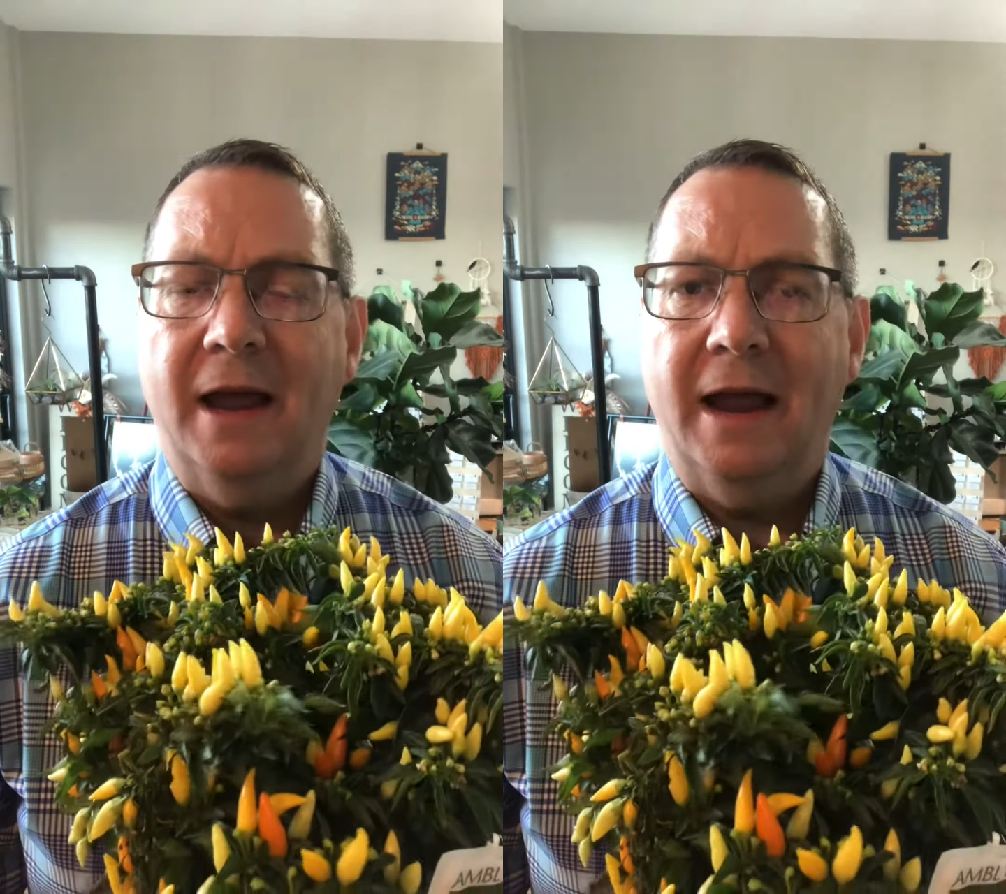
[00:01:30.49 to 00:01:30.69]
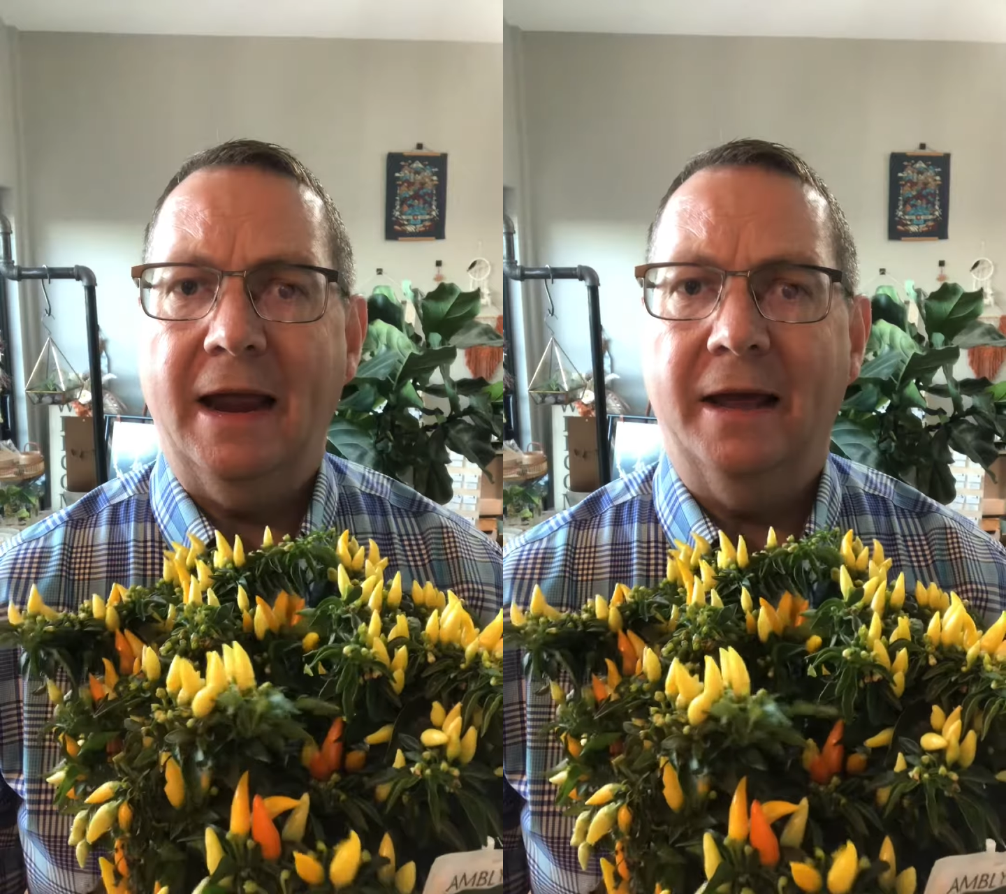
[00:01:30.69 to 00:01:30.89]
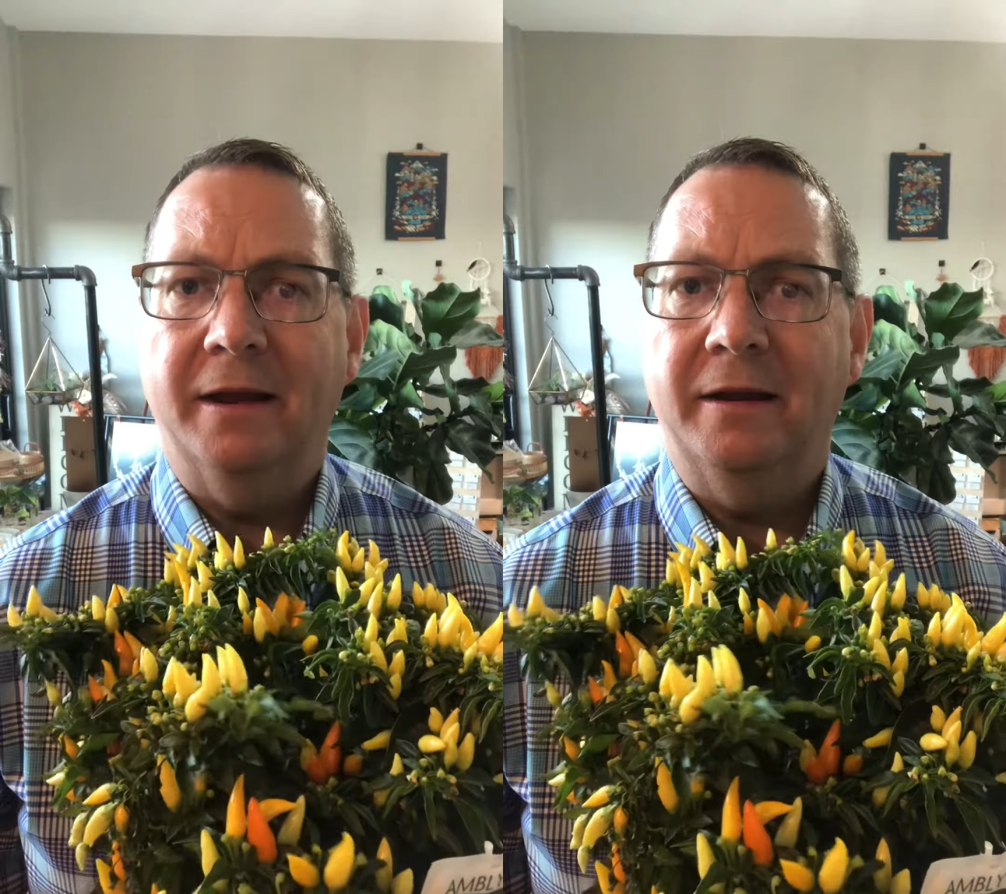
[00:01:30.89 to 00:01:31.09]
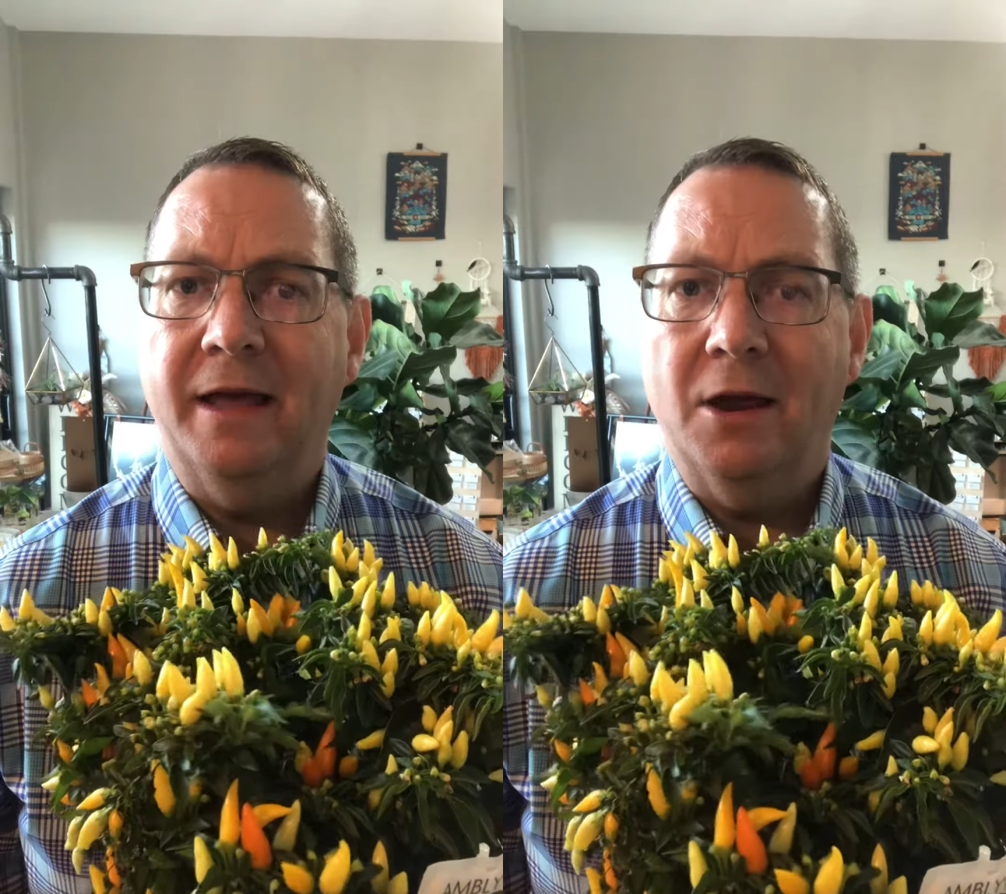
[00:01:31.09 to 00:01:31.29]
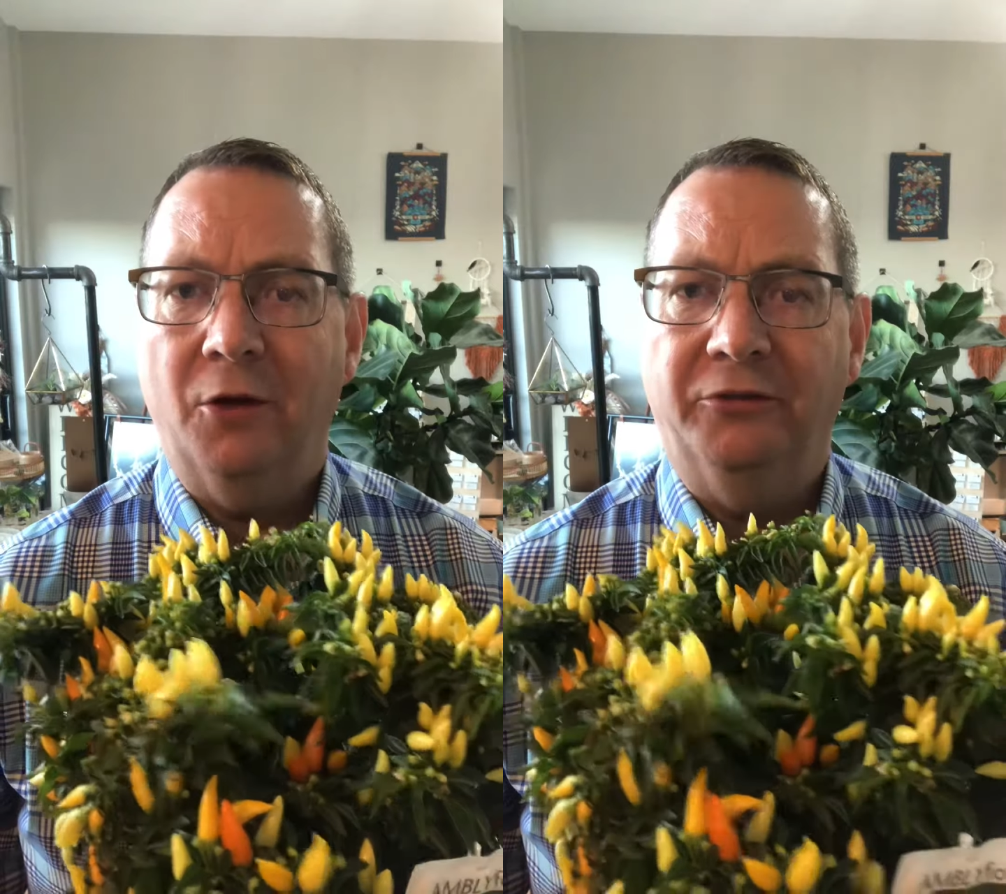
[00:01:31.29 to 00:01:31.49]
and
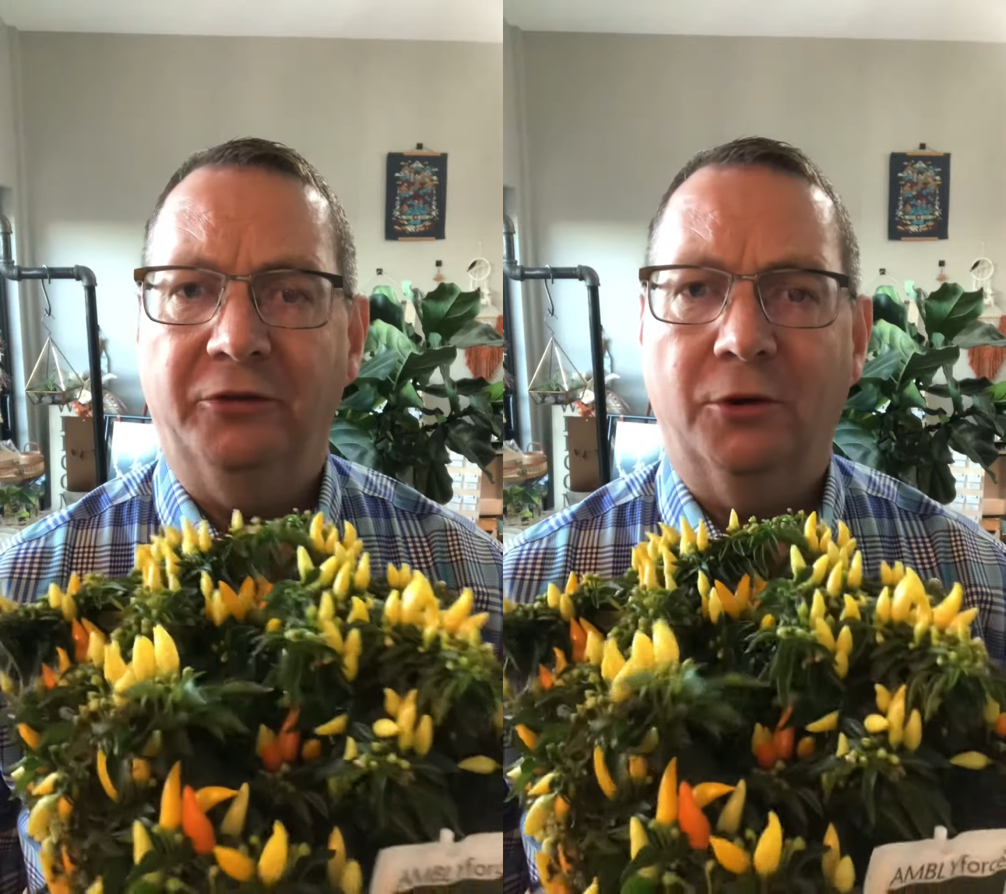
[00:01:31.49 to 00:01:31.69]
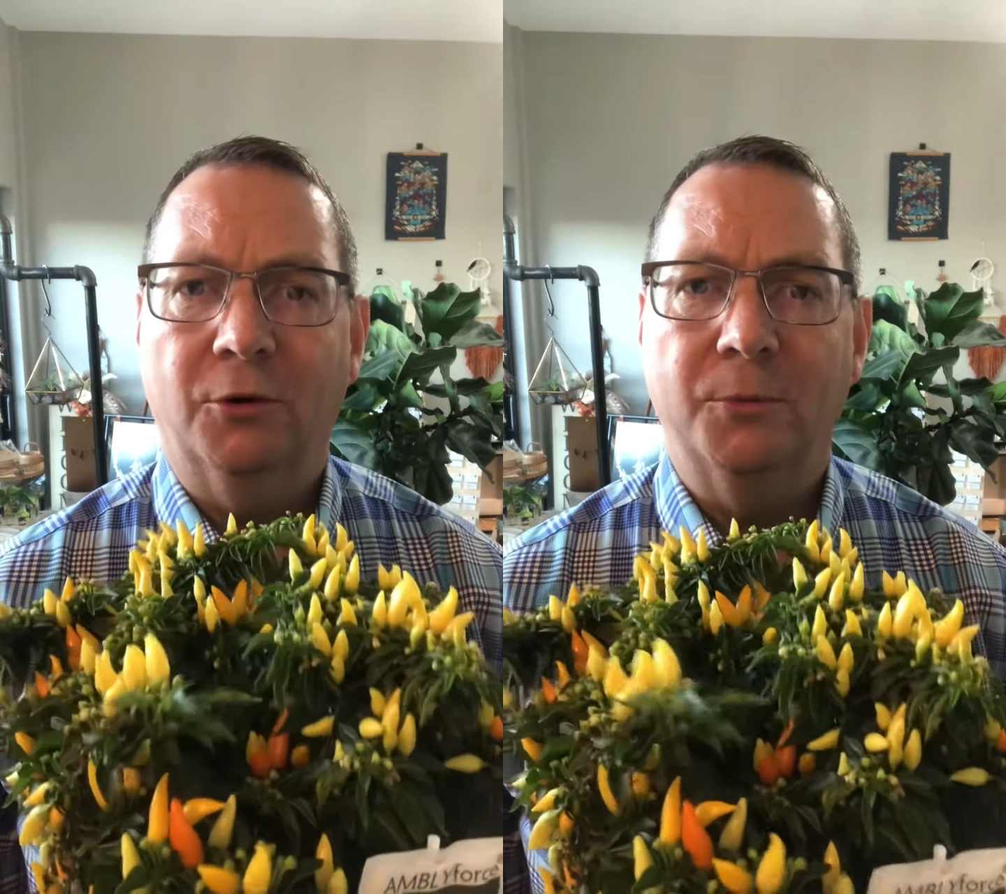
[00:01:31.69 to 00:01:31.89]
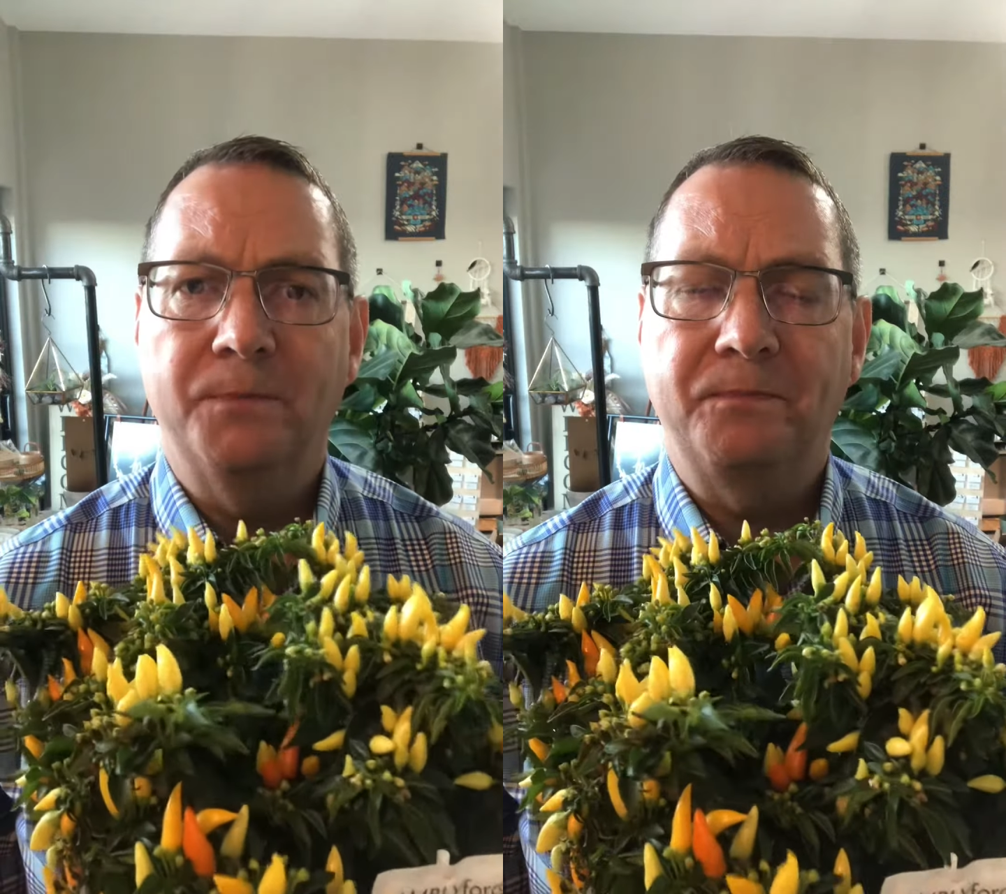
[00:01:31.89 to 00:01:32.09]
they also